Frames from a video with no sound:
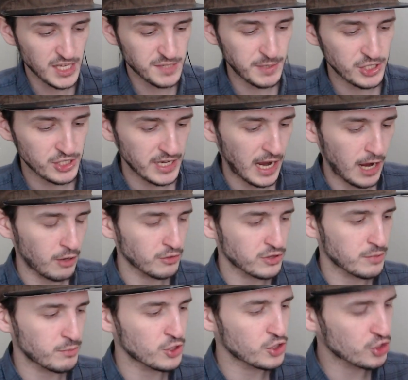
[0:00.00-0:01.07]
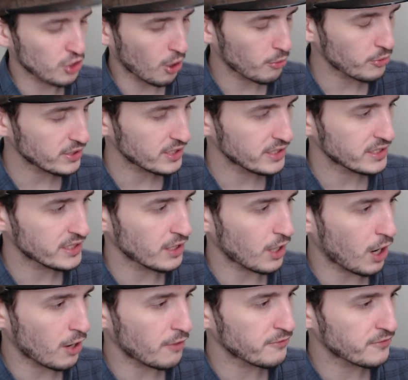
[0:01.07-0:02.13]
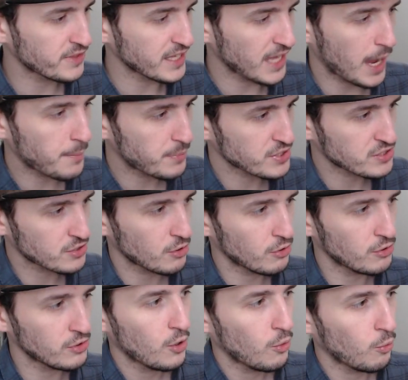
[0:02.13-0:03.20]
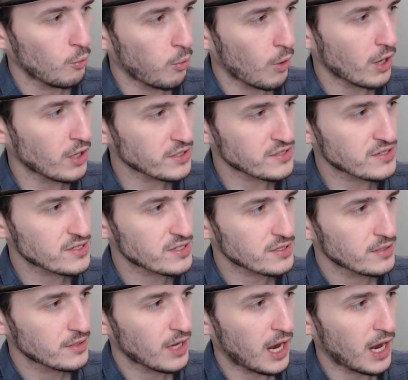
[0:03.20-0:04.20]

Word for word: especially how the majority of the episode was,